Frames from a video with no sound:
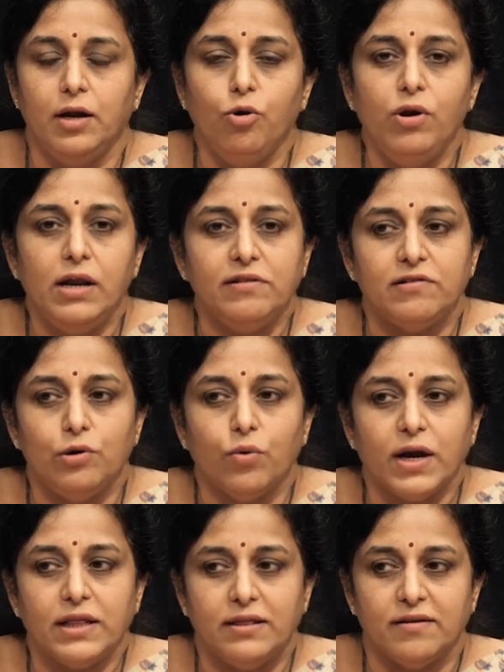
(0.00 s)
Now, let us
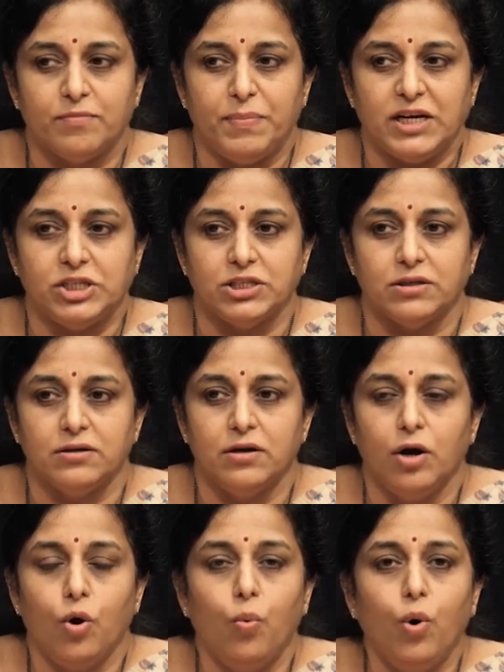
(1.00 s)
look at this picture.
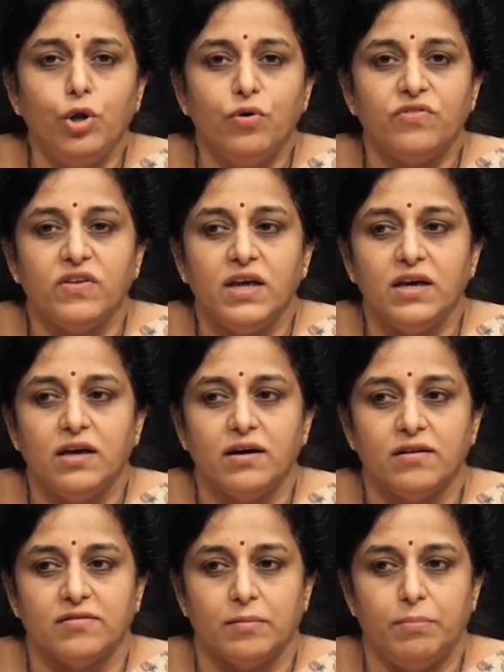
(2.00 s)
What you are seeing
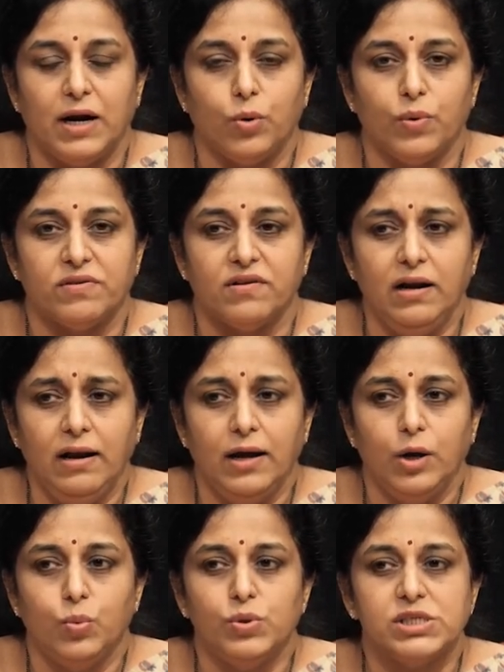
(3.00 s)
here is a blood vessel
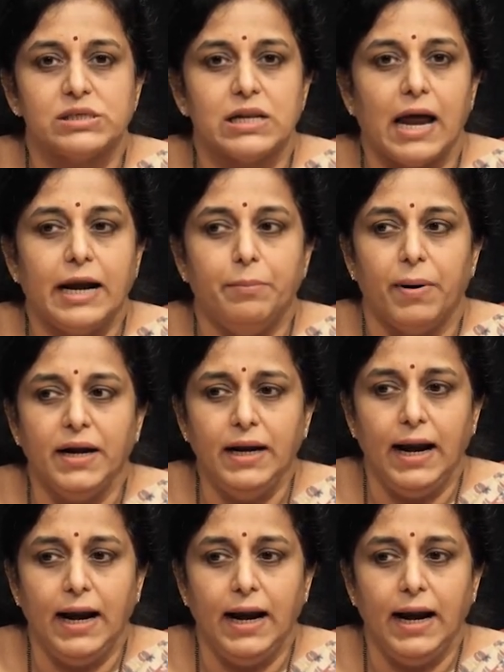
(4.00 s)
which is lined by